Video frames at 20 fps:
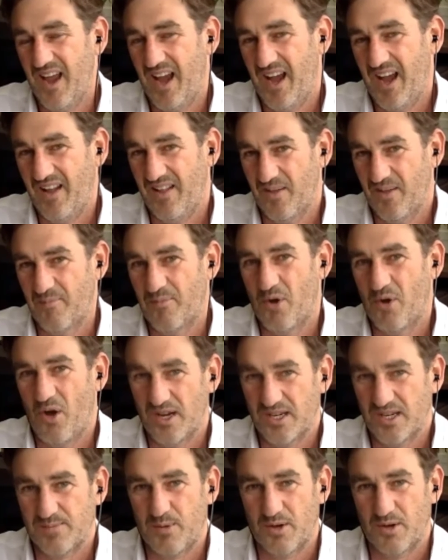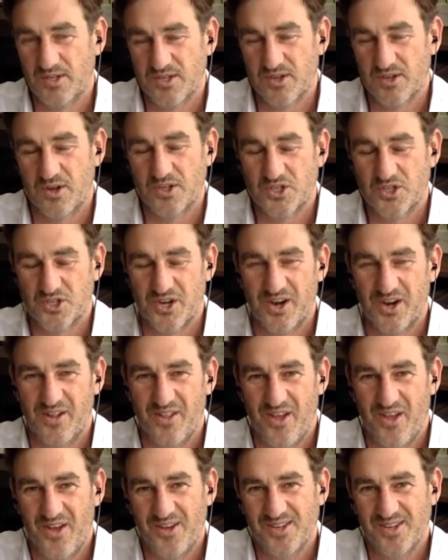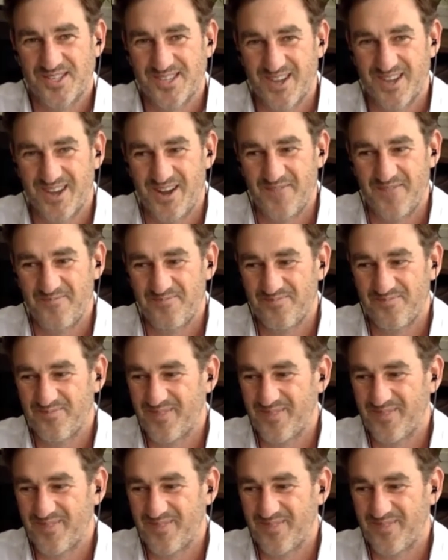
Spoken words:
any of the bright spots, concentrate on those. So